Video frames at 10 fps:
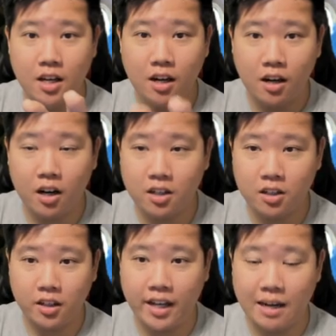
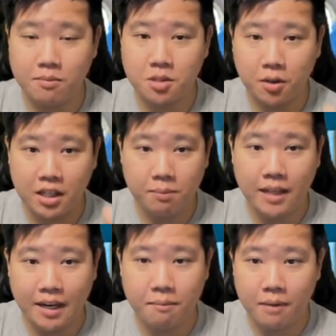larger camp. So keep
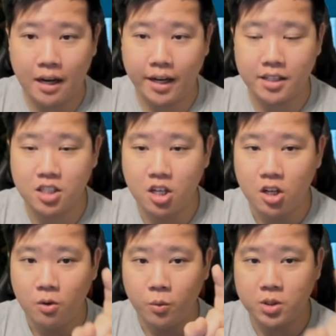that in mind.
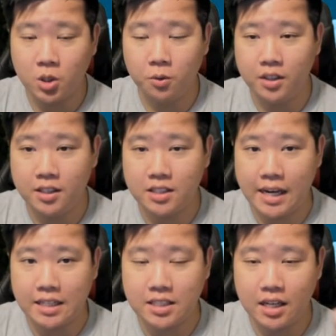We don't need
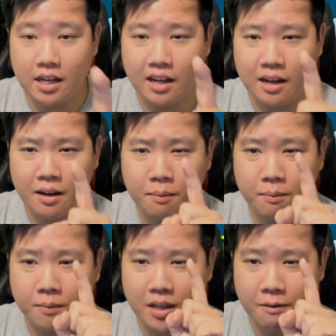that.
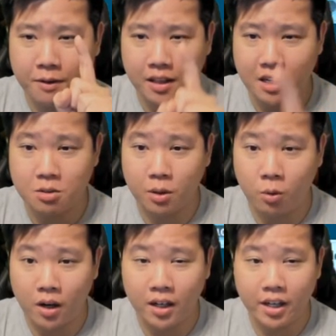If it does
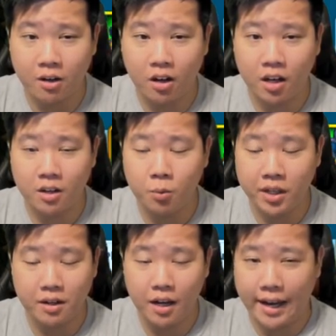require later on, we
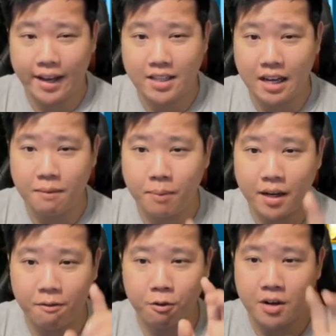can add that,
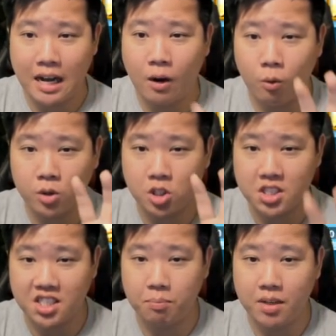but for now we're just
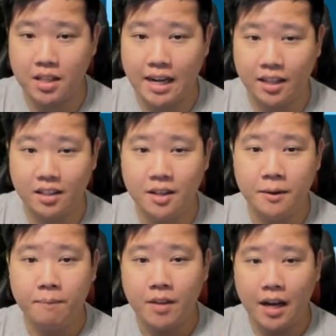skipping that.
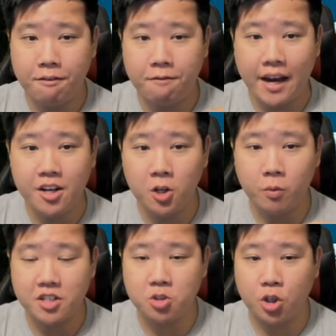I find no
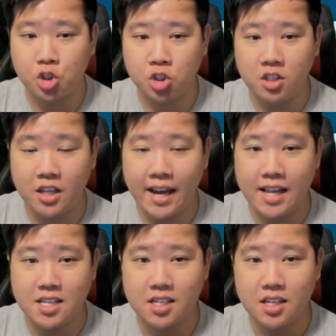restriction
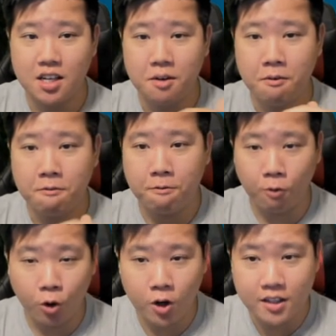yet
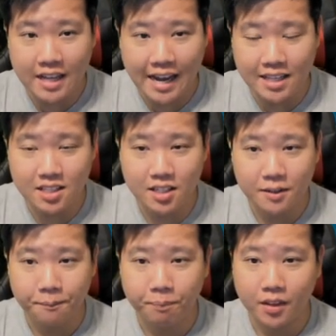for that.
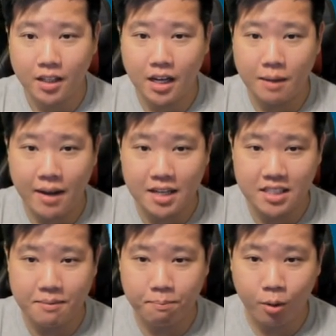As
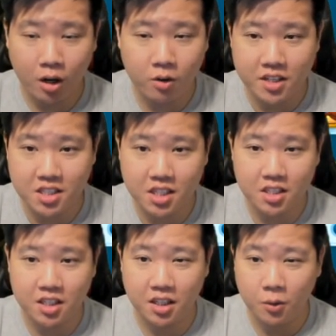I'm progressing in
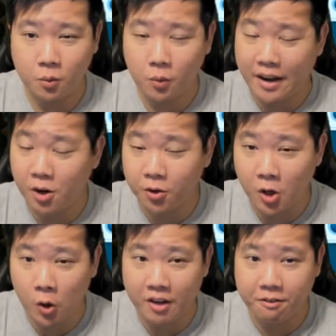here, I don't
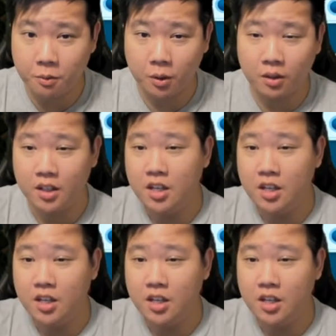know if it will